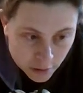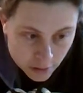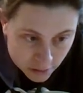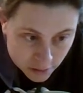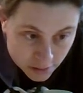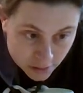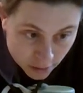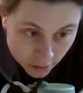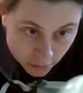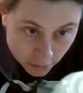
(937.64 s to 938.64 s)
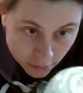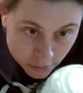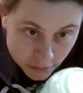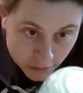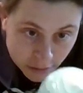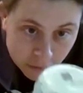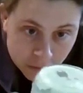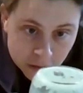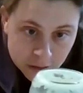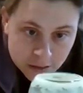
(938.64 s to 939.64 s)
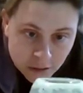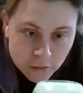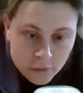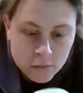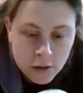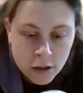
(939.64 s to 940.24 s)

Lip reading: it still looks like everything's down